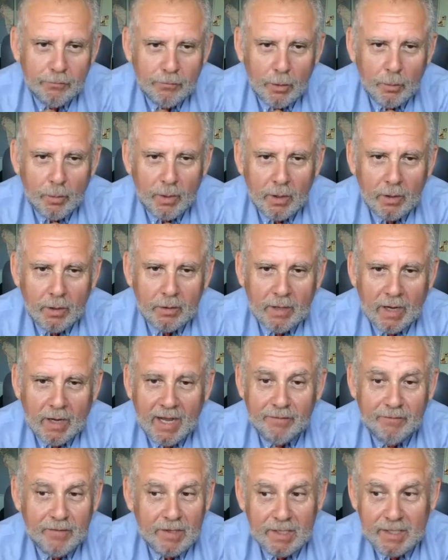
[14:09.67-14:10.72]
from an
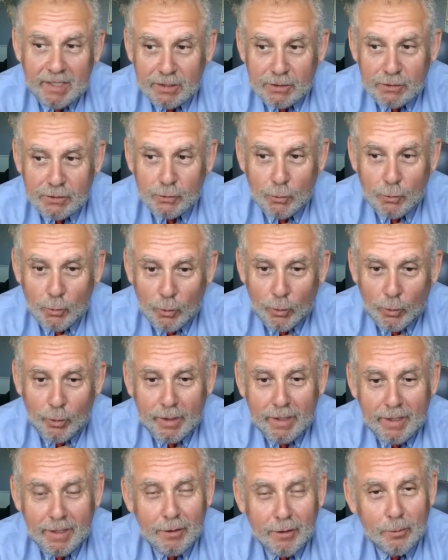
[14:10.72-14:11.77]
Ivy League school,
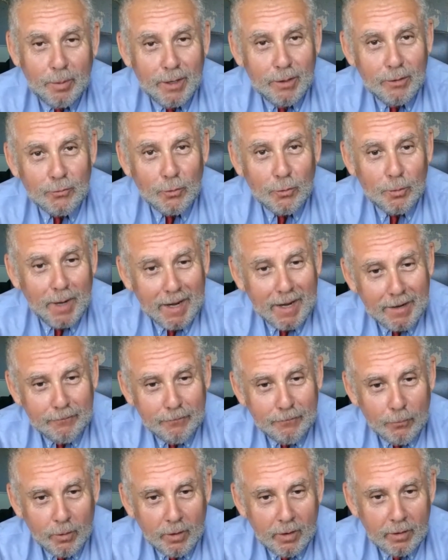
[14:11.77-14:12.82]
and her parents were paying
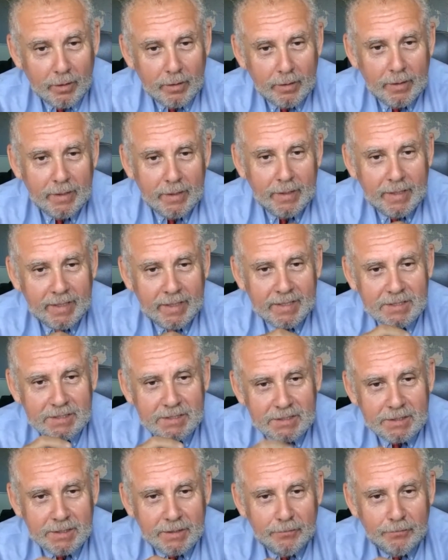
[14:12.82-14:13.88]
for it. And
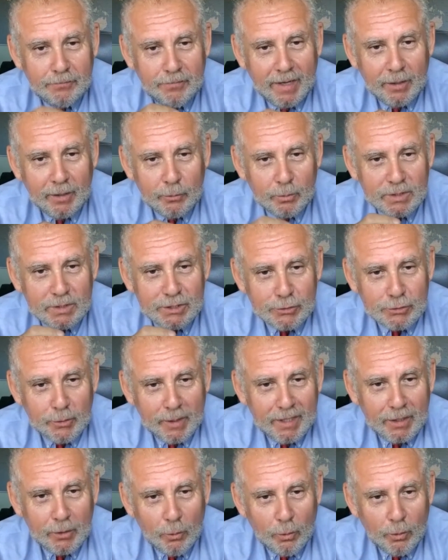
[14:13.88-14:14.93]
she filed a
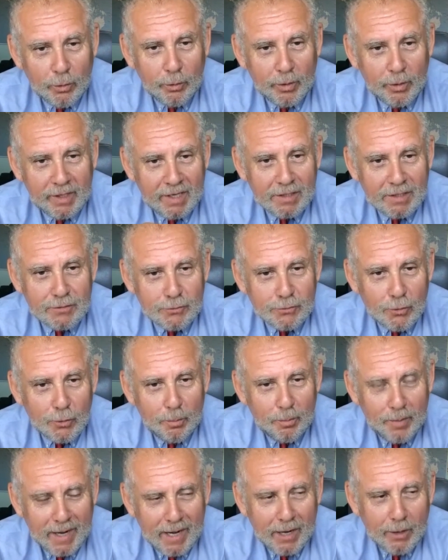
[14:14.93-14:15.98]
restraining order against her
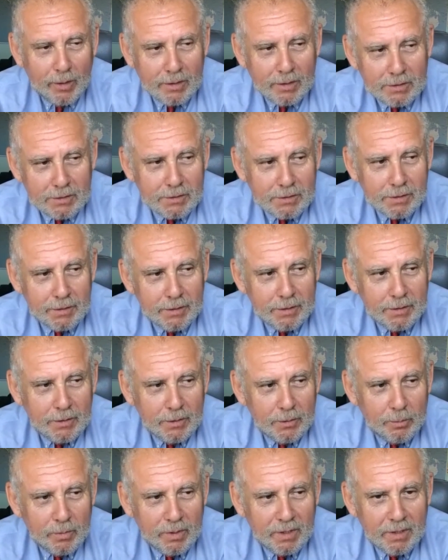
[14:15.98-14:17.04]
parents
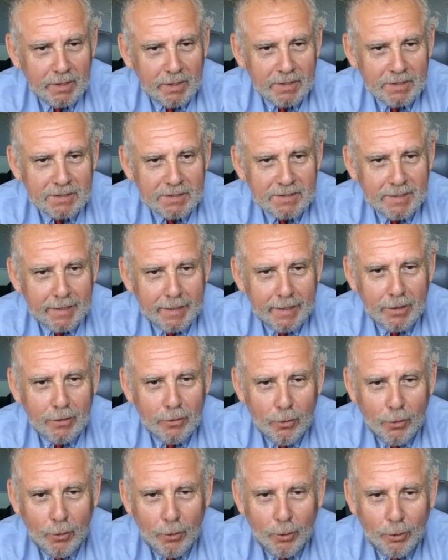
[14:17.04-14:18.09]
because they
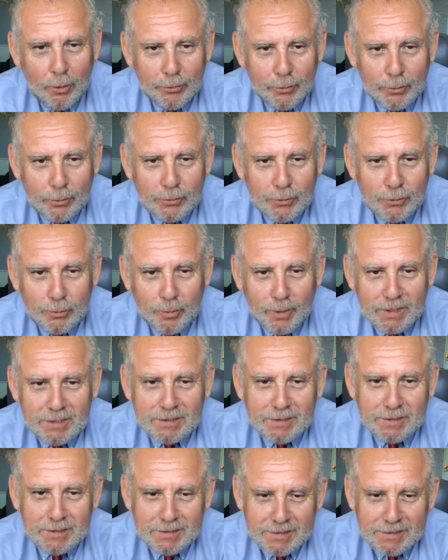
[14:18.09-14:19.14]
called her too
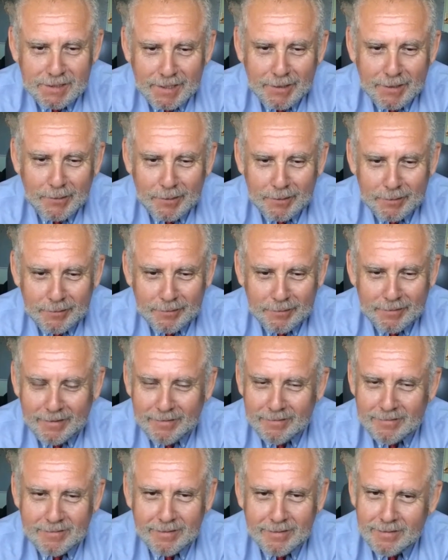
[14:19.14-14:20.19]
much to check on her. I
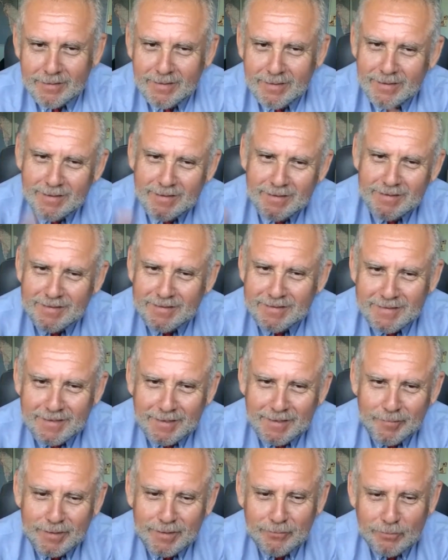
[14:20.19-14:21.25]
was like, this is an
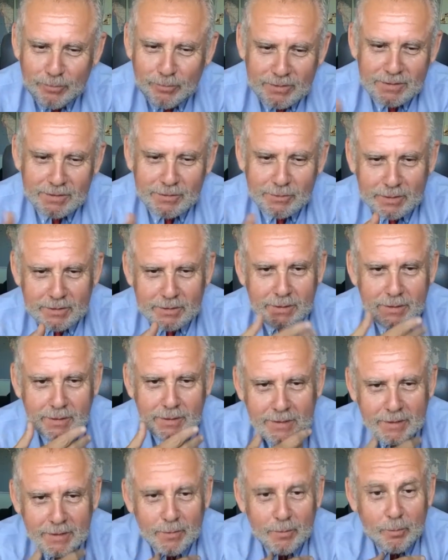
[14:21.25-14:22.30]
unbelievable situation,
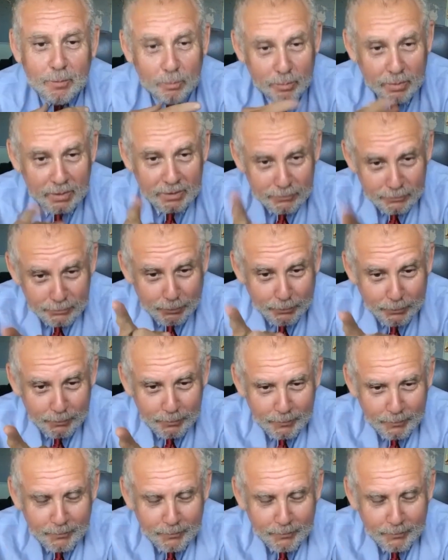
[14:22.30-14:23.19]
but true.